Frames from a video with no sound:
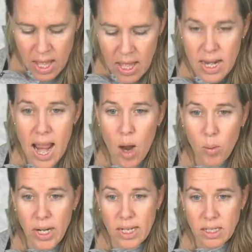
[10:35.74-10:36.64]
Now we
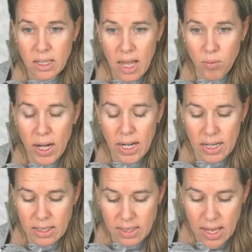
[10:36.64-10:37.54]
need to get ready to
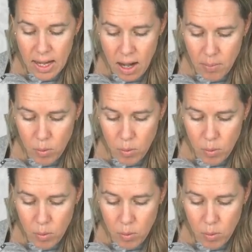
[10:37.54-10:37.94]
set up